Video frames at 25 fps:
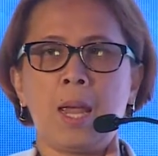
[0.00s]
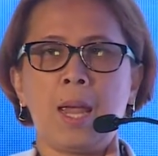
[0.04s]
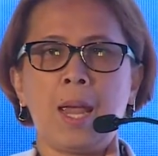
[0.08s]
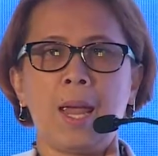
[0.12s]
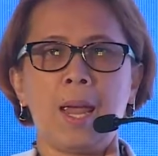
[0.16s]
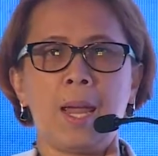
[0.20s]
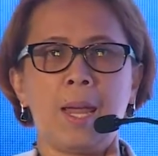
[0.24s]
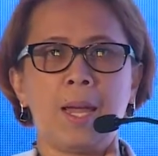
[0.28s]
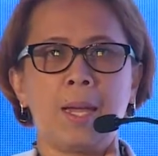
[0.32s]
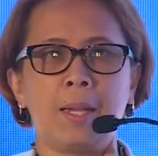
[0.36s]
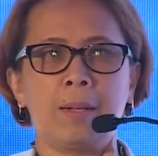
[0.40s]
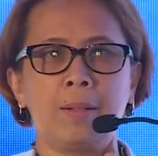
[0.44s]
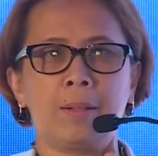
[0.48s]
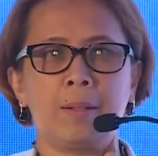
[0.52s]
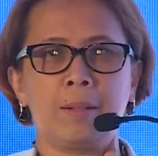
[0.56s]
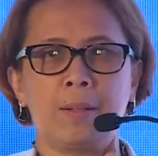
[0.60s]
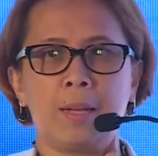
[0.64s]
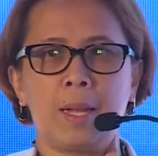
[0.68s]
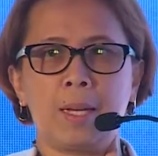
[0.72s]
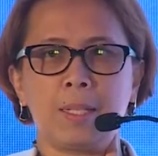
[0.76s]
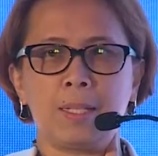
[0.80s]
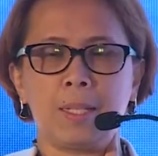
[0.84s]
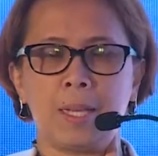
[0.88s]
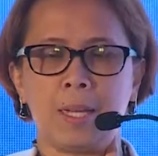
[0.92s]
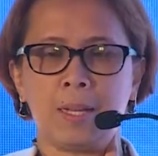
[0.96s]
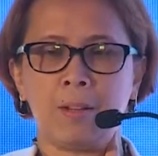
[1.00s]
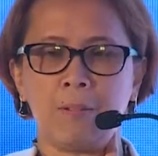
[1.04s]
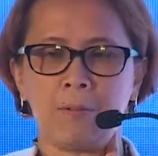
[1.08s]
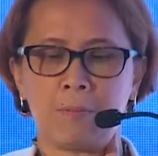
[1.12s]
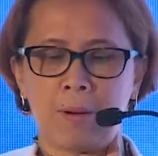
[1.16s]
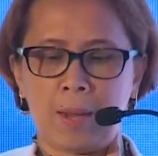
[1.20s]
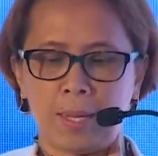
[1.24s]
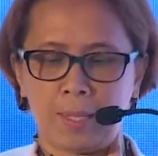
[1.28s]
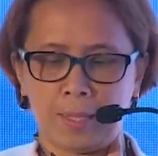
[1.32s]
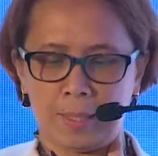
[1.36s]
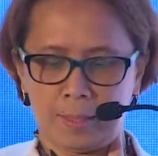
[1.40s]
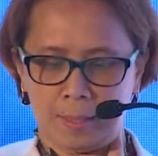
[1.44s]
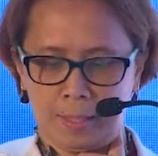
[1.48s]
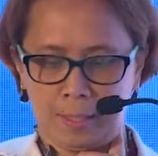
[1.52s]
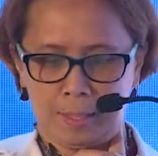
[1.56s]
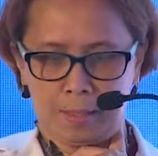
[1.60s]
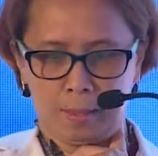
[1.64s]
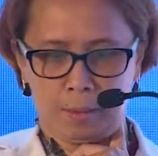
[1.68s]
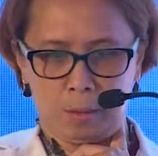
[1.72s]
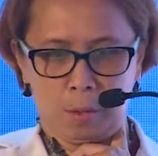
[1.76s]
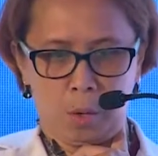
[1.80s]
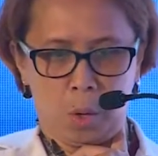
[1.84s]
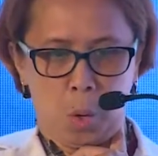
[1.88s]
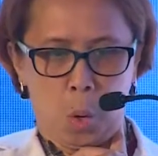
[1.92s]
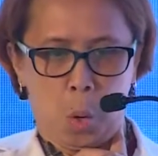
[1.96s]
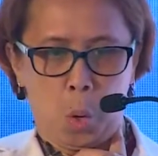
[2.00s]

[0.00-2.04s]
And King Faisal